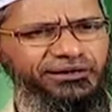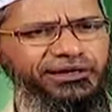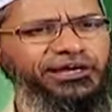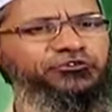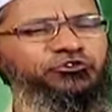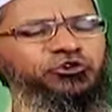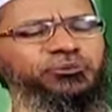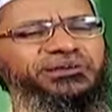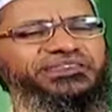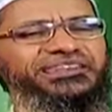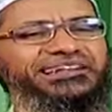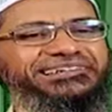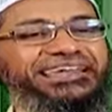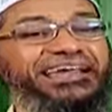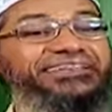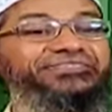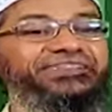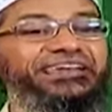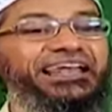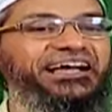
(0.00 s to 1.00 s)
It would be the
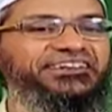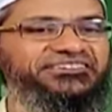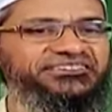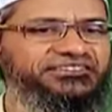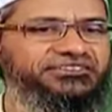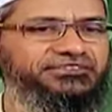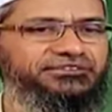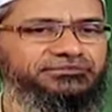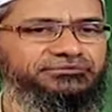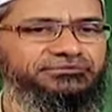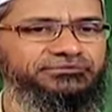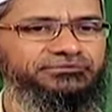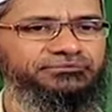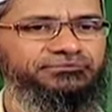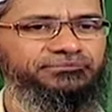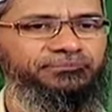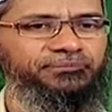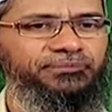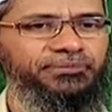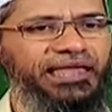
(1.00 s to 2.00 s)
10th last.
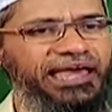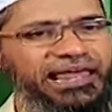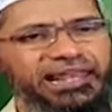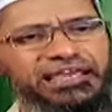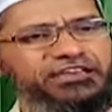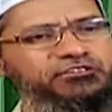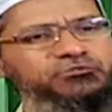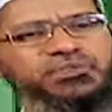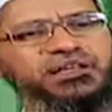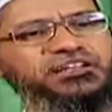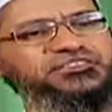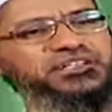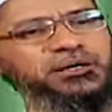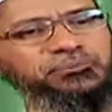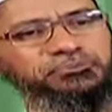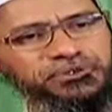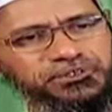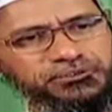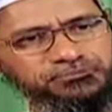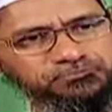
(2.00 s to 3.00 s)
And I give him the
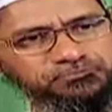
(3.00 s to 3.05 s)
example.